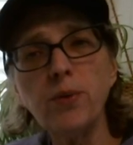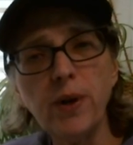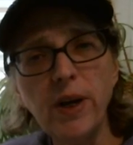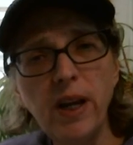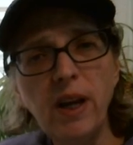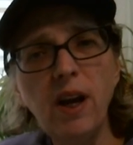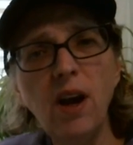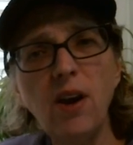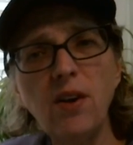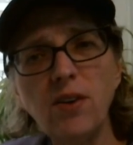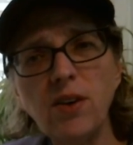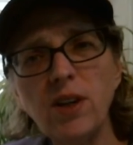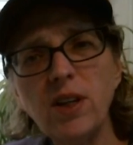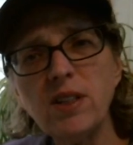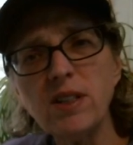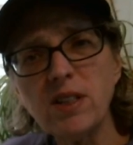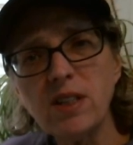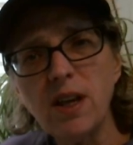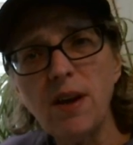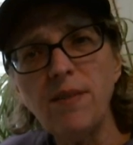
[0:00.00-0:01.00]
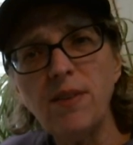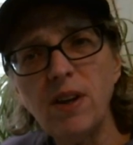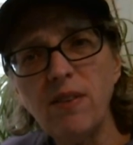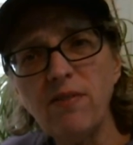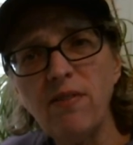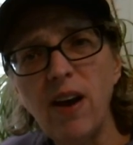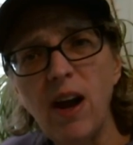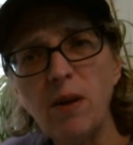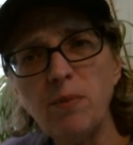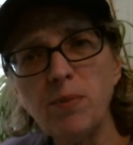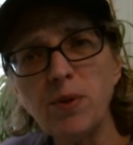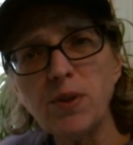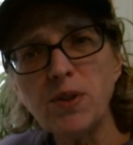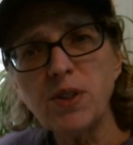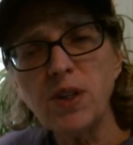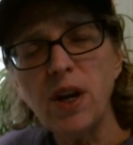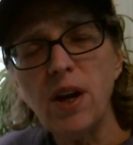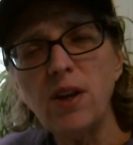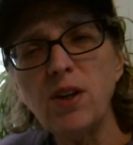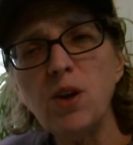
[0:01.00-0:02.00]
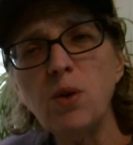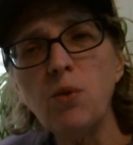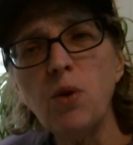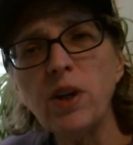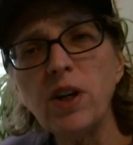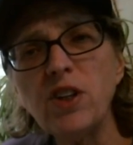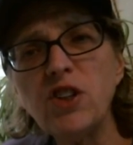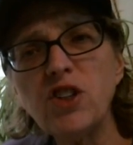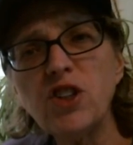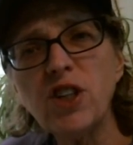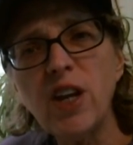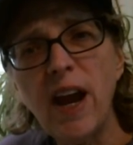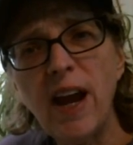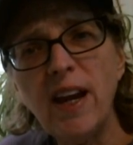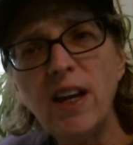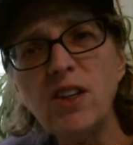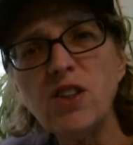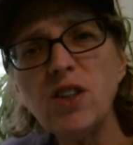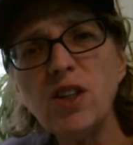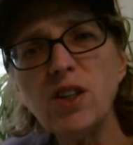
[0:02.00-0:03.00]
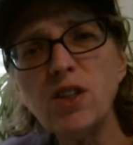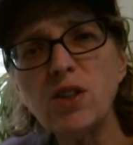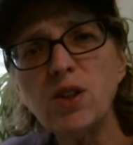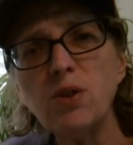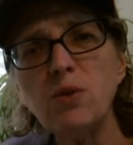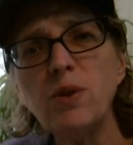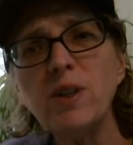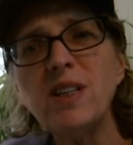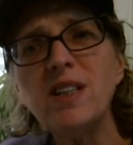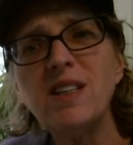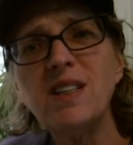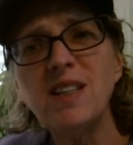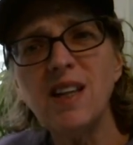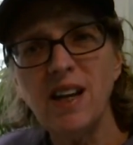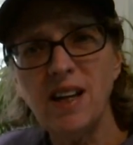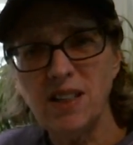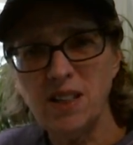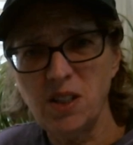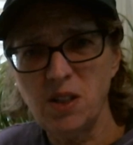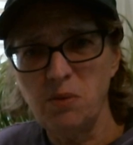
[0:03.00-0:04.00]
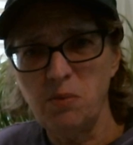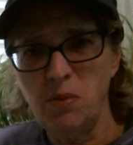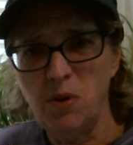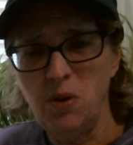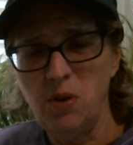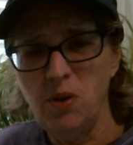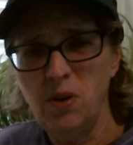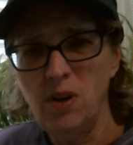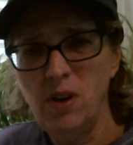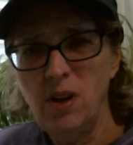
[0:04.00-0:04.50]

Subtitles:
375%. You want to change it to a decimal.